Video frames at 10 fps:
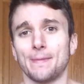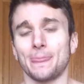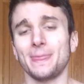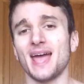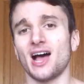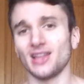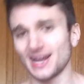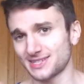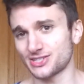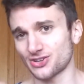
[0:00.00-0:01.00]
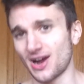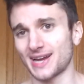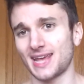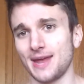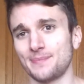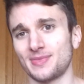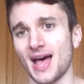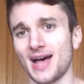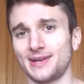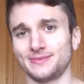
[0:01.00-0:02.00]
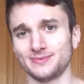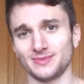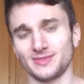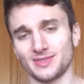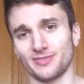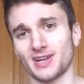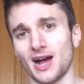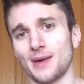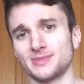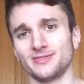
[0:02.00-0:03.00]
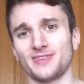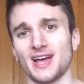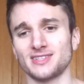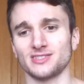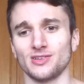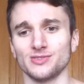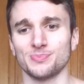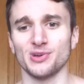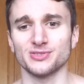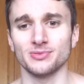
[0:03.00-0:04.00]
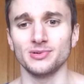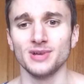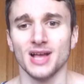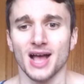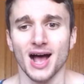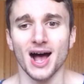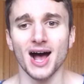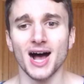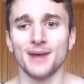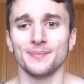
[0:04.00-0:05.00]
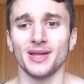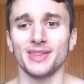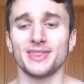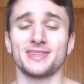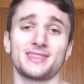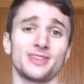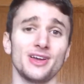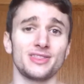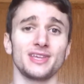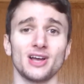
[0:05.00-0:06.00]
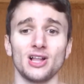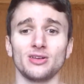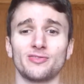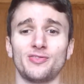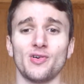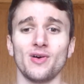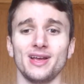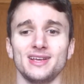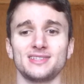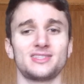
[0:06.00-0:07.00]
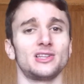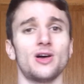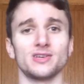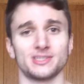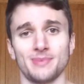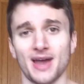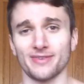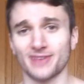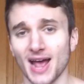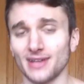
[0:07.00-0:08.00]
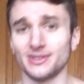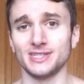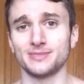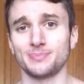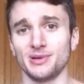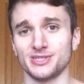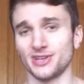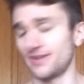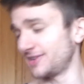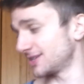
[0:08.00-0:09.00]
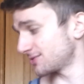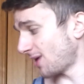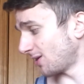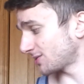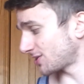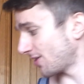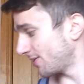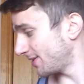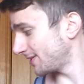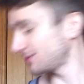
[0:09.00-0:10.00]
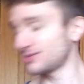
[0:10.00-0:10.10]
yeah, I like to try and keep the carbs and fats as low as possible. The third thing I look for is the lowest amount of calories per serving as well. So